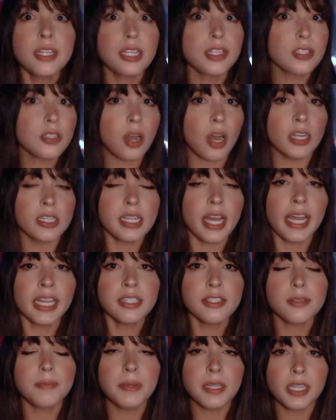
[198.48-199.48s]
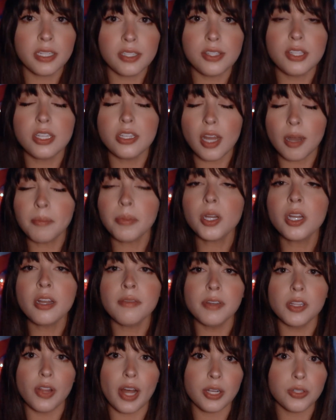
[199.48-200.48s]
this context because the number of
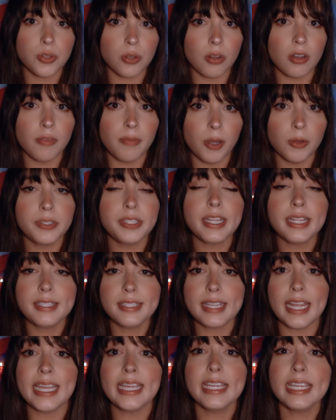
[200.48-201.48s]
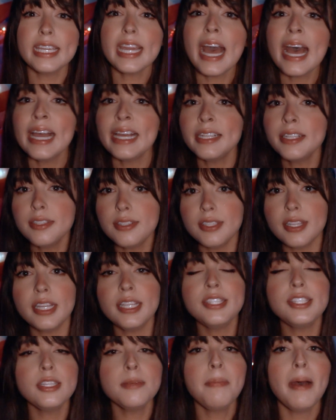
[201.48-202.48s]
electoral votes a state gets
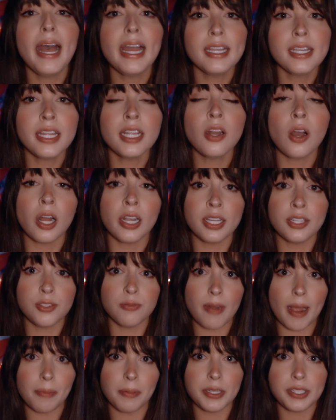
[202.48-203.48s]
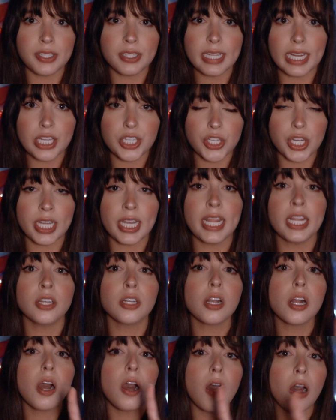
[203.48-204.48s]
is dependent on its representation
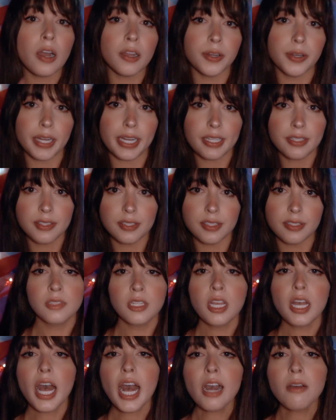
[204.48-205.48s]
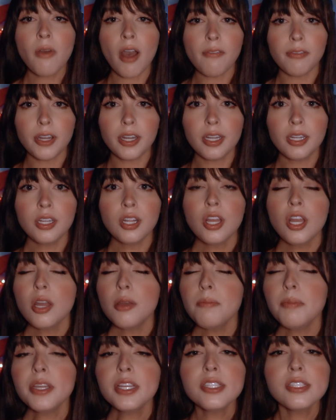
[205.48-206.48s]
in Congress. However,
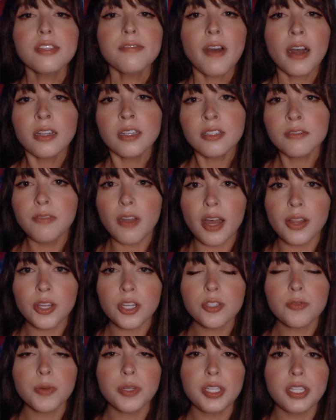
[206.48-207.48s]
because the Founding Fathers were